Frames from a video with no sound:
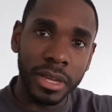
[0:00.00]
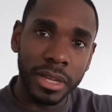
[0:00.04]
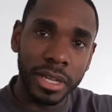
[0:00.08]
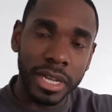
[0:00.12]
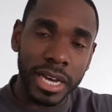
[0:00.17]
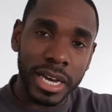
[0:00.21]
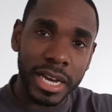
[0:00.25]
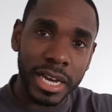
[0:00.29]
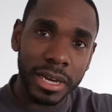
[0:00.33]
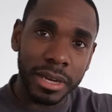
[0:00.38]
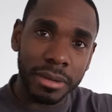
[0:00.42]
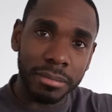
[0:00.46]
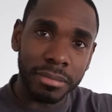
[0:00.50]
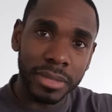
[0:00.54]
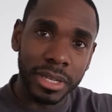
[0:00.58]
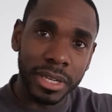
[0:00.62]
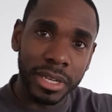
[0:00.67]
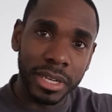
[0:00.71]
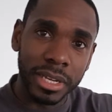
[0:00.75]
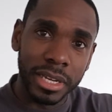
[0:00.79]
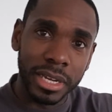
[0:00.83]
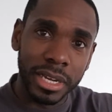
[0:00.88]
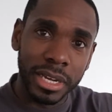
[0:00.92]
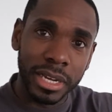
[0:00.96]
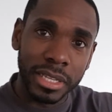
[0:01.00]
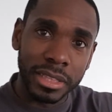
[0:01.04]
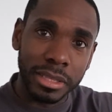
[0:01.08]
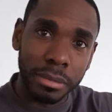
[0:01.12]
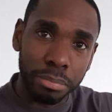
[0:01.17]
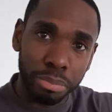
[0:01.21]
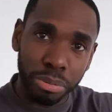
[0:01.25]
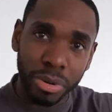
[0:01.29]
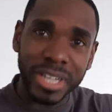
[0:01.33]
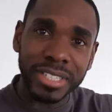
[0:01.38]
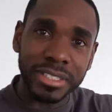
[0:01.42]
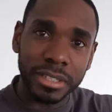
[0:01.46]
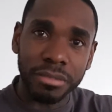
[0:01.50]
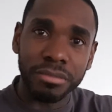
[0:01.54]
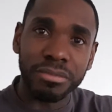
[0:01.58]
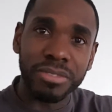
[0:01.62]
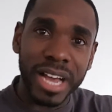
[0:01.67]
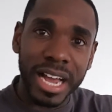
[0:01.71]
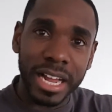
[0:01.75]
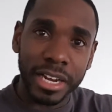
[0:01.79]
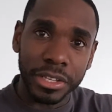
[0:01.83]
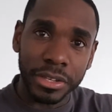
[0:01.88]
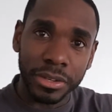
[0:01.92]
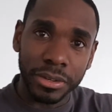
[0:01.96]
the present
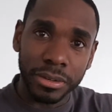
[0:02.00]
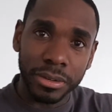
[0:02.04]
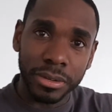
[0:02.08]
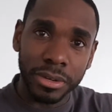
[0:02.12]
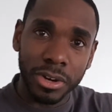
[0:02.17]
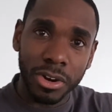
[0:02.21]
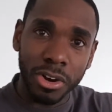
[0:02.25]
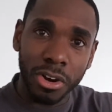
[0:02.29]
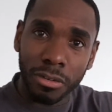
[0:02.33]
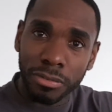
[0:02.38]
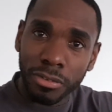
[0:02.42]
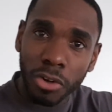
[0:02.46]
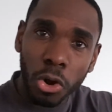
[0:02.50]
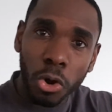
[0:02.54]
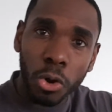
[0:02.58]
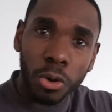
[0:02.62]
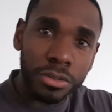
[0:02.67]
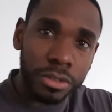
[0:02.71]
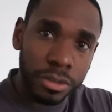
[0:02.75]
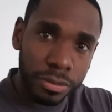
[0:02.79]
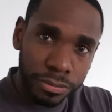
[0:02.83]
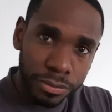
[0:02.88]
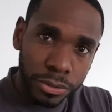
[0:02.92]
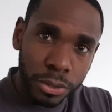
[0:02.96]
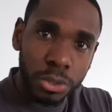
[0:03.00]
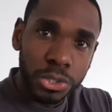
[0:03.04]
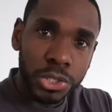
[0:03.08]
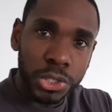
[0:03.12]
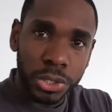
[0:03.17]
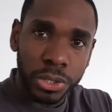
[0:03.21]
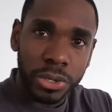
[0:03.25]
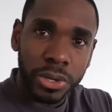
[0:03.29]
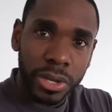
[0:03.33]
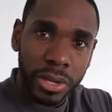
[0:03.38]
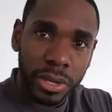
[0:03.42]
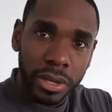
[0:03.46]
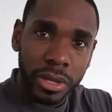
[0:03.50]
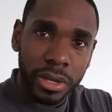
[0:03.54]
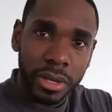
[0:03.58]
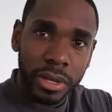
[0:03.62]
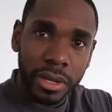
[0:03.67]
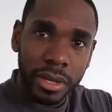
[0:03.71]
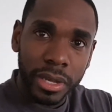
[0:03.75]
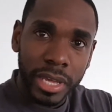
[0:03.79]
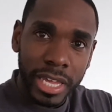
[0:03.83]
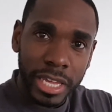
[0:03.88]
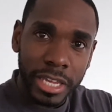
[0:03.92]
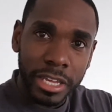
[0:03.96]
value of all the future
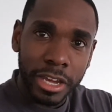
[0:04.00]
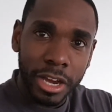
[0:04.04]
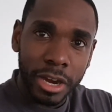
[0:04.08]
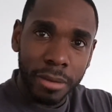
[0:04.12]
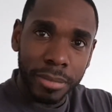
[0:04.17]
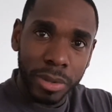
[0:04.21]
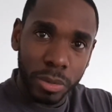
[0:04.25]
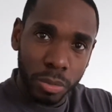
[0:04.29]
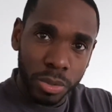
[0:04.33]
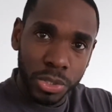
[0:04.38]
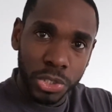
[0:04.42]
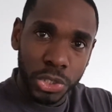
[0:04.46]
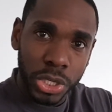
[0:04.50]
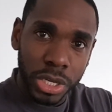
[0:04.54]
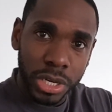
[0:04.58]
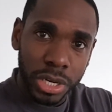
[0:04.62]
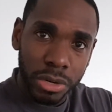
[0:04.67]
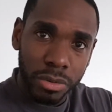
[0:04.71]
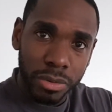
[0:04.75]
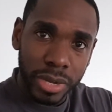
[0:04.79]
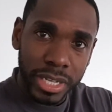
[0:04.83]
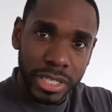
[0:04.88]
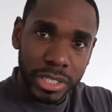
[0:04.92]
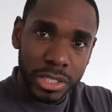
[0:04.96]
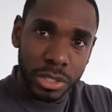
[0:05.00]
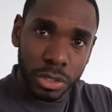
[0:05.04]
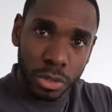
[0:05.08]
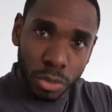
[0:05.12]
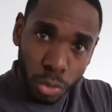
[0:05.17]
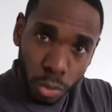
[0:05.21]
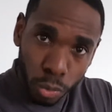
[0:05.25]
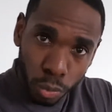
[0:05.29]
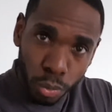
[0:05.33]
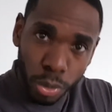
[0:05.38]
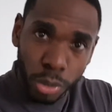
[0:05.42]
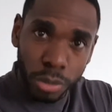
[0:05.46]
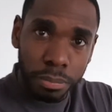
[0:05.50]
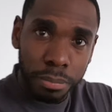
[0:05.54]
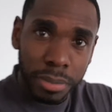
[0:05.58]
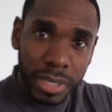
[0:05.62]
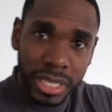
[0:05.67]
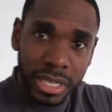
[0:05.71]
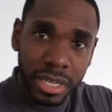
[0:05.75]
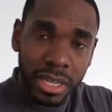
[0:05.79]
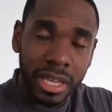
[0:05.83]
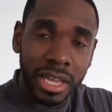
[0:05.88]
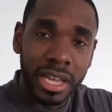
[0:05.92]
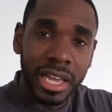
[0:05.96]
income it will generate will
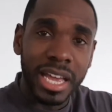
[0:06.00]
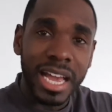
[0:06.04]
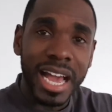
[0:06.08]
be.